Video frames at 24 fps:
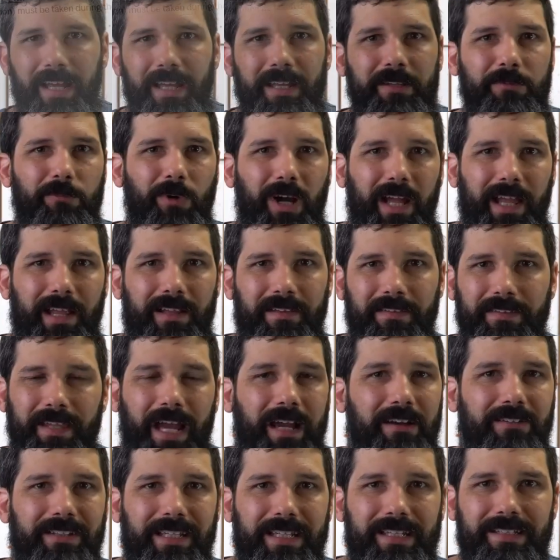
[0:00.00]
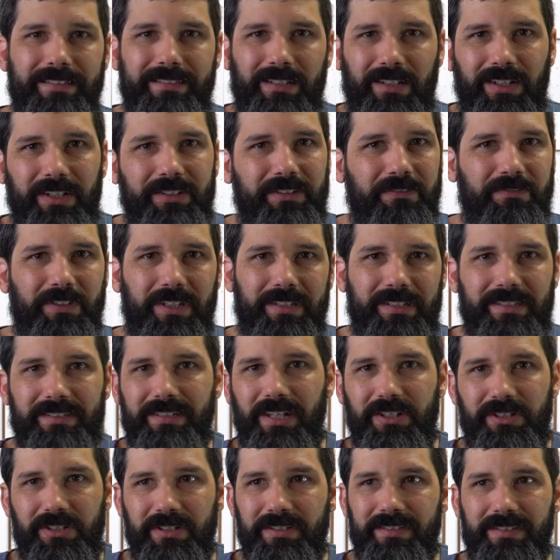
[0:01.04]
And while nowadays a lot of the
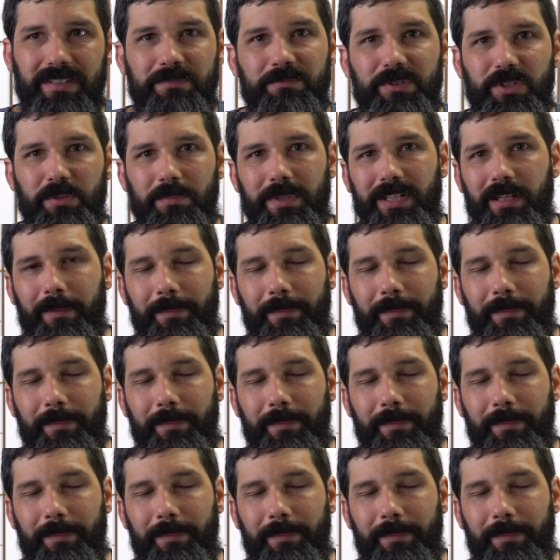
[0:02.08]
discussion seems to be